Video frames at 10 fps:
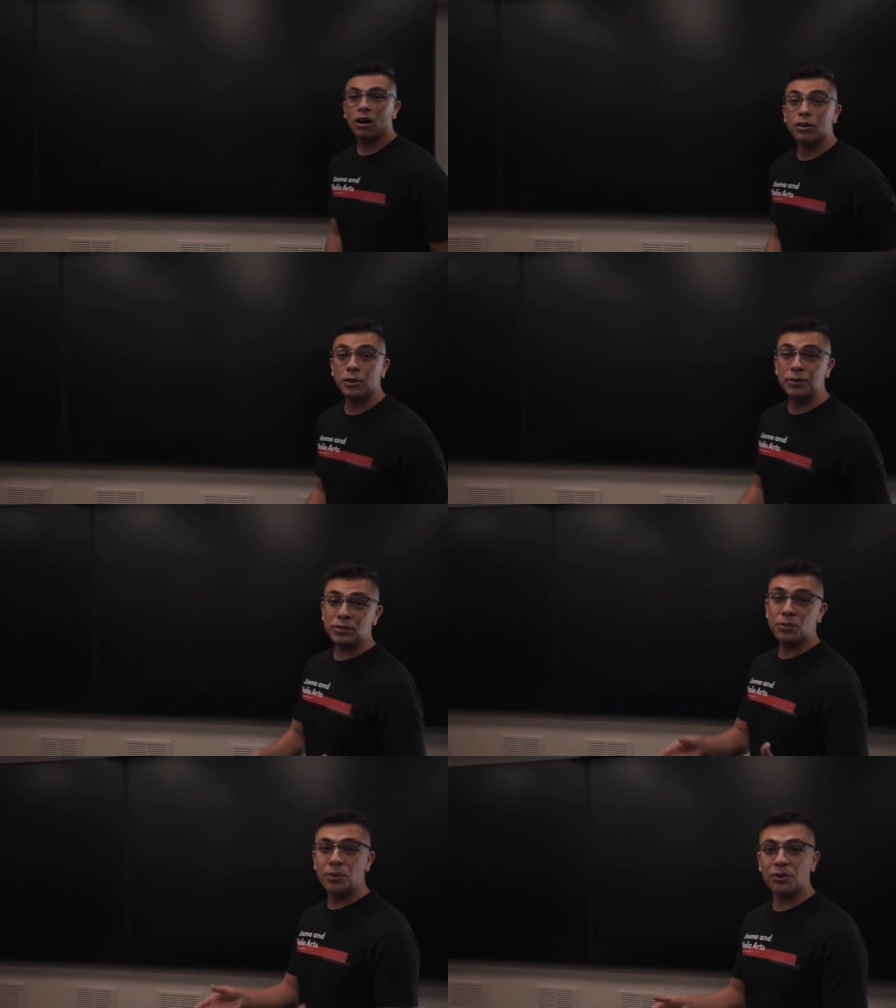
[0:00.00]
Our
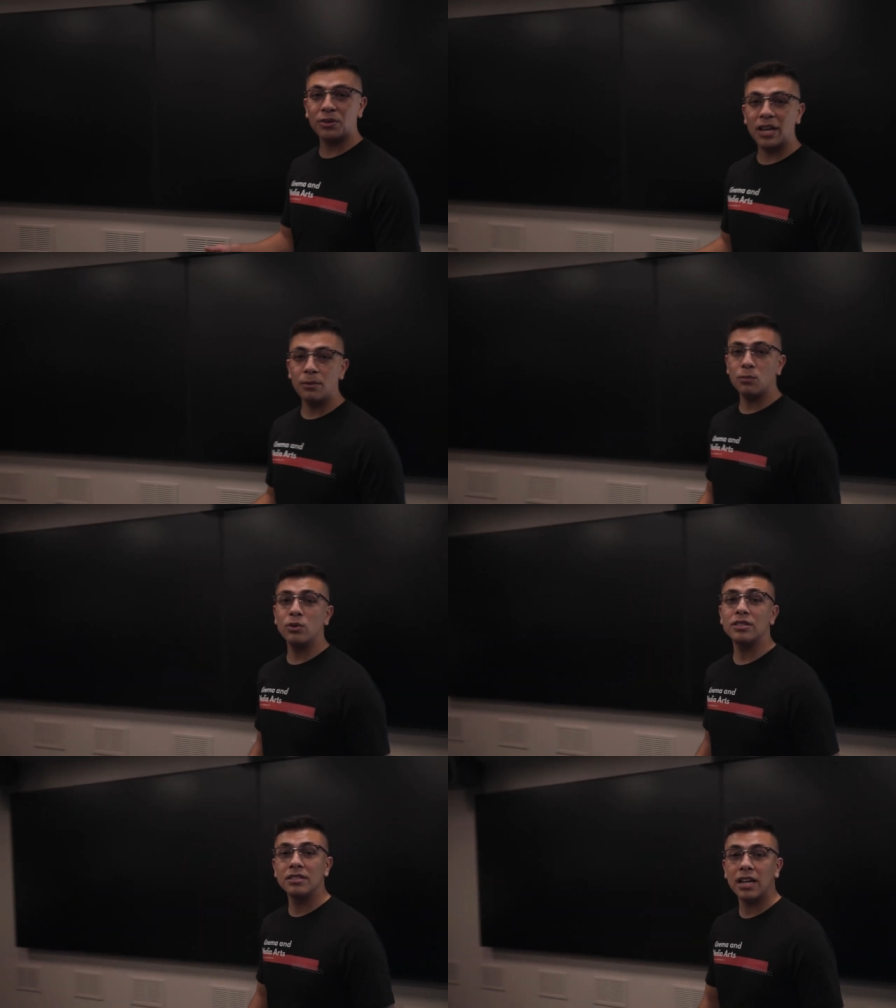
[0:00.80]
newest computer lab
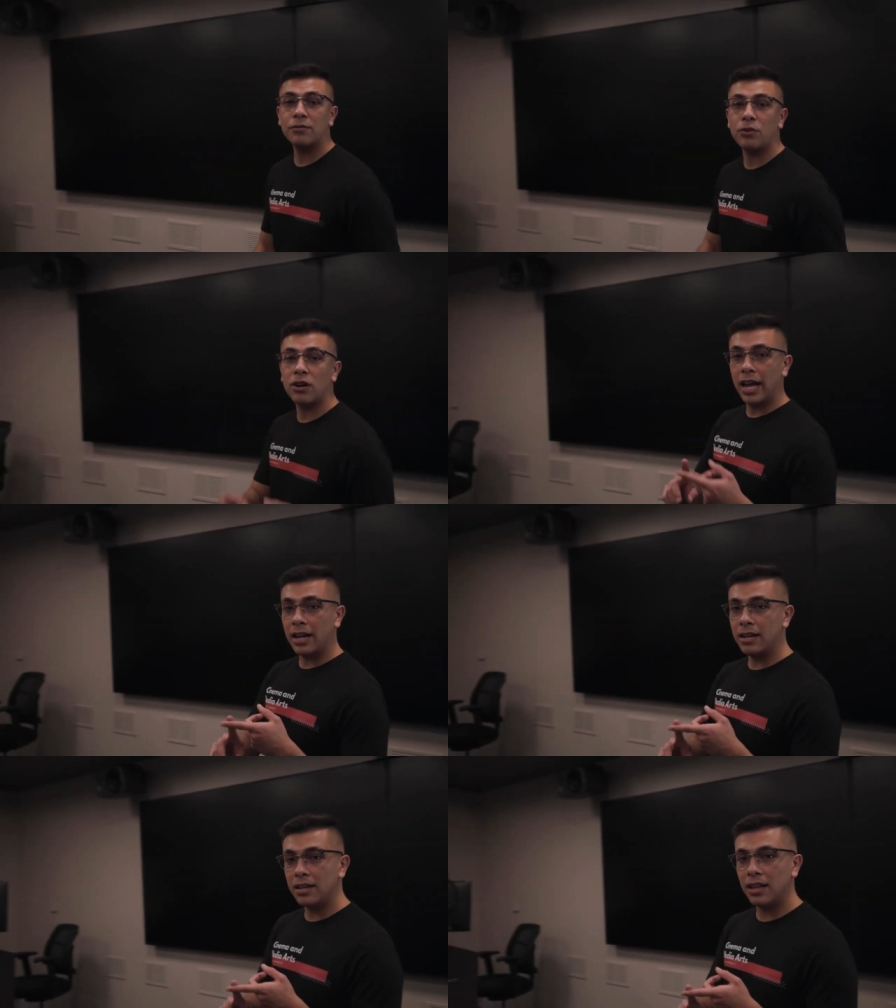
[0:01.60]
was designed for our
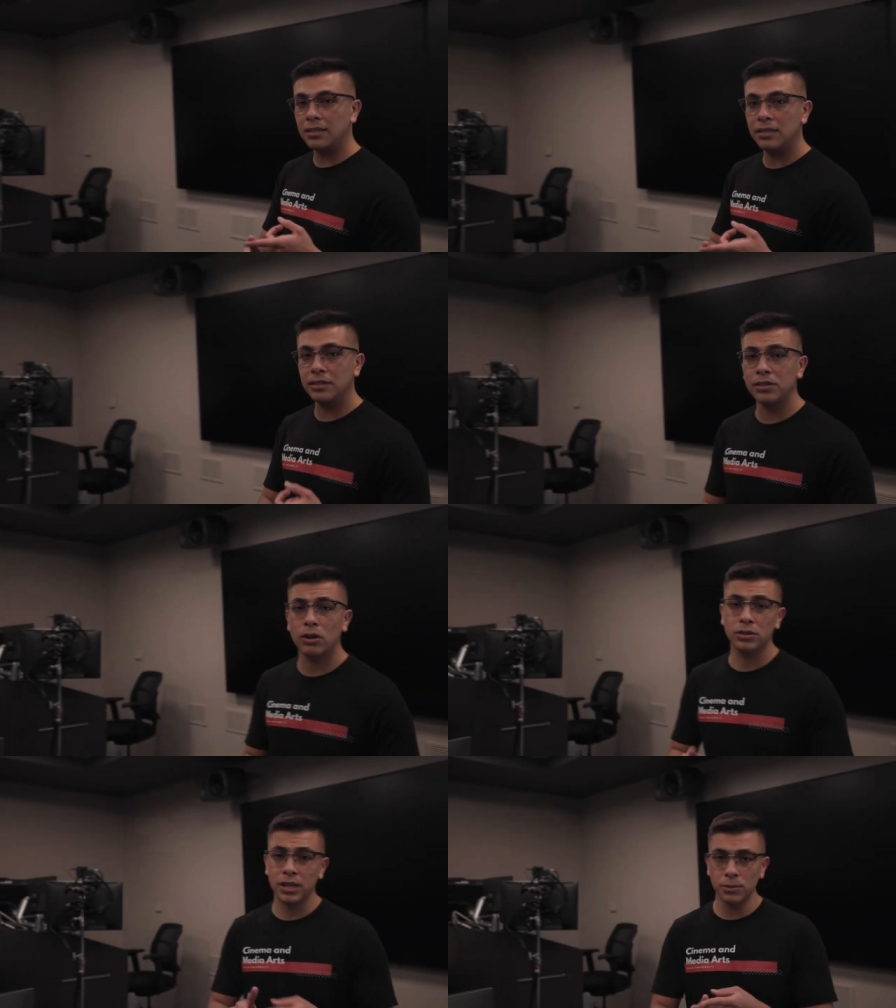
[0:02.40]
editing classes,
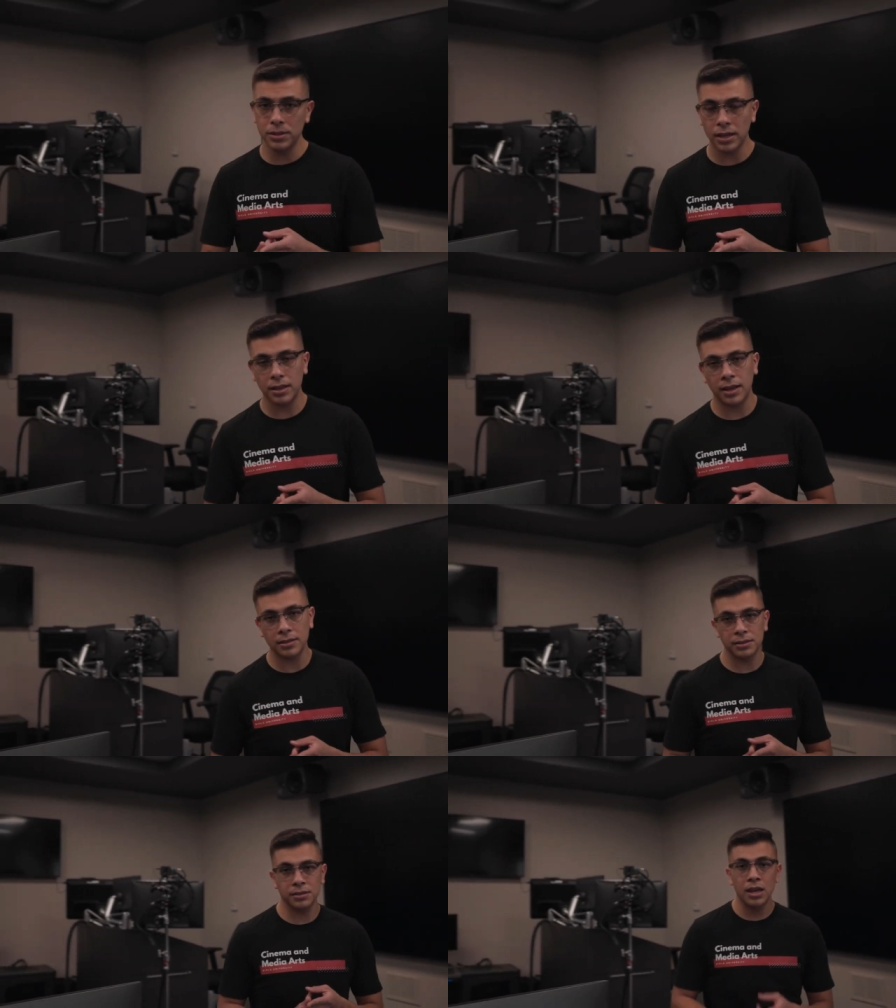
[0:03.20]
our sound design
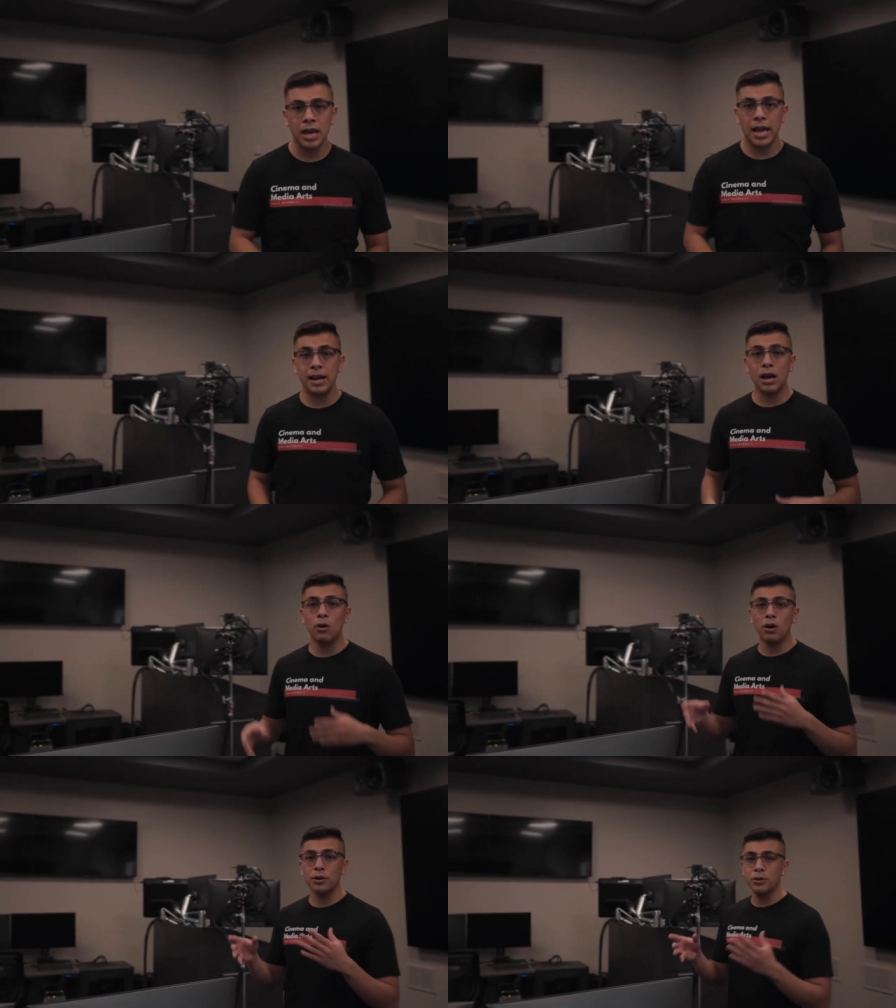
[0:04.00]
classes, and
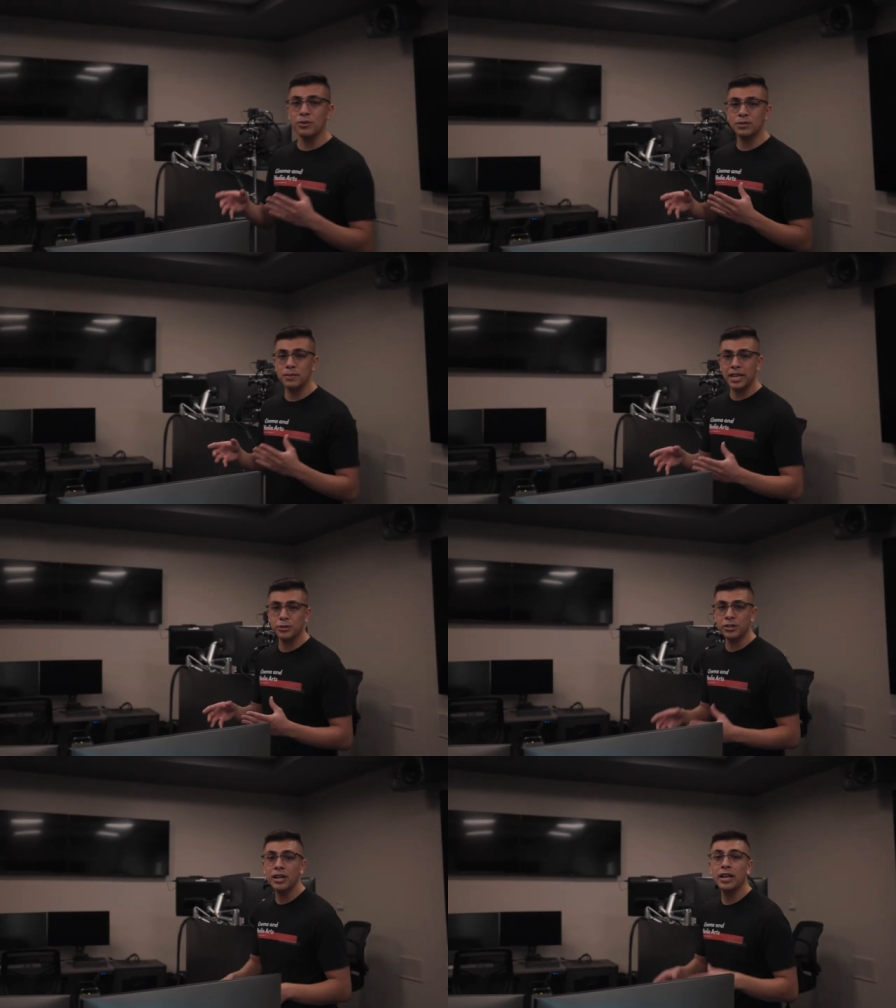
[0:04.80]
now our newest
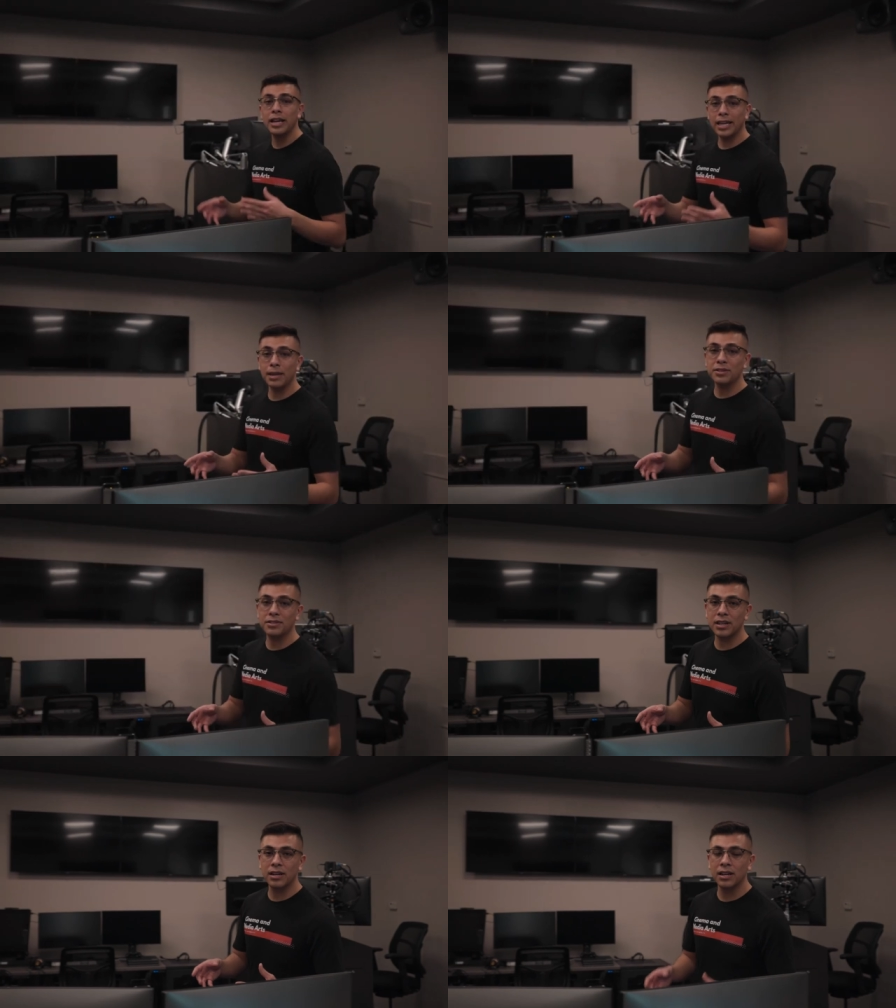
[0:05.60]
major, game
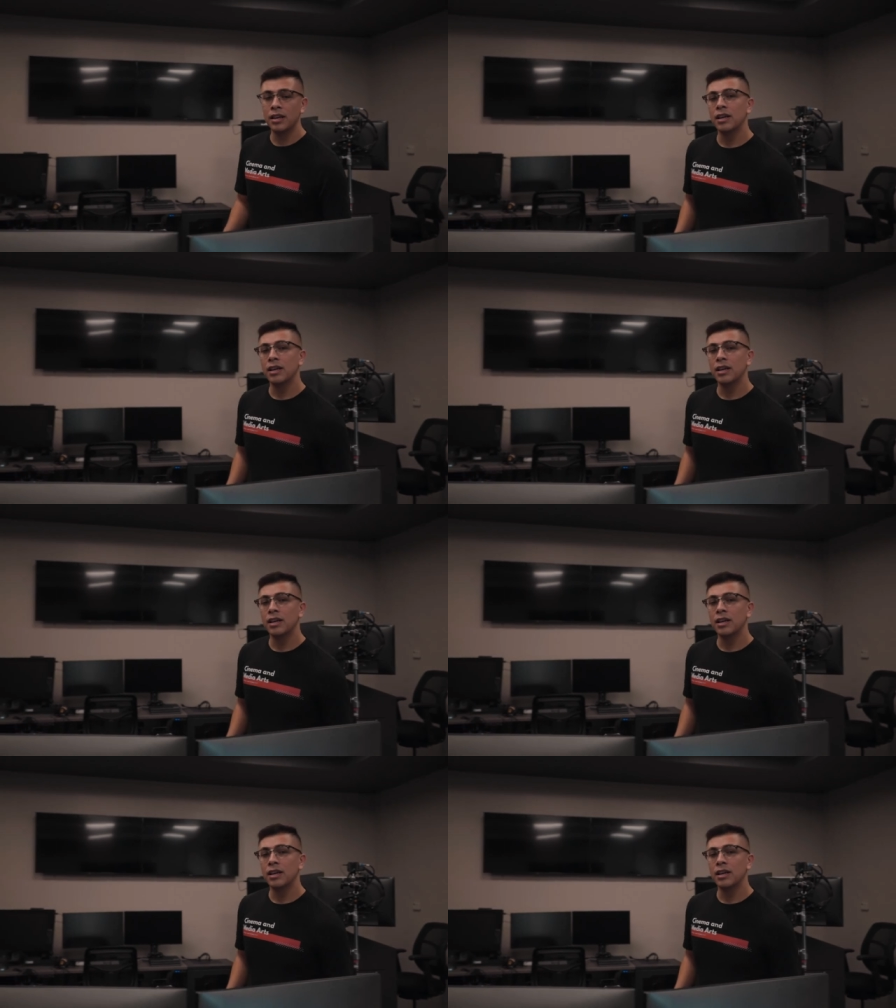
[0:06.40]
design.